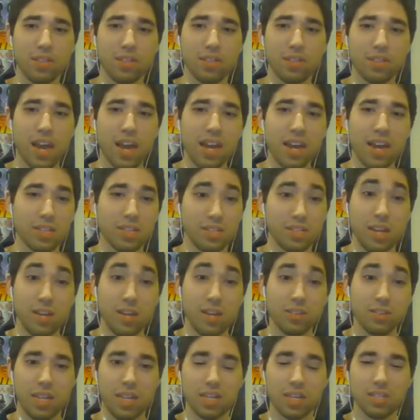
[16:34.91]
this kind of
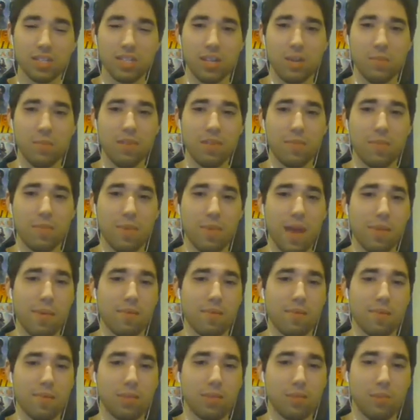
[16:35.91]
sounds like it's going to be the
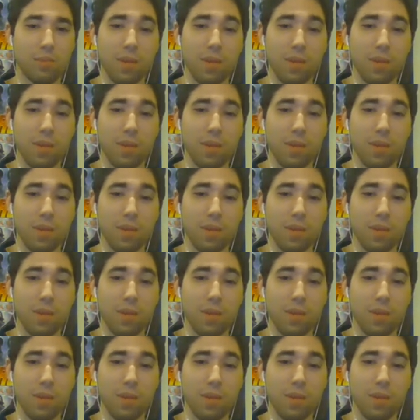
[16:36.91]
Batman vs.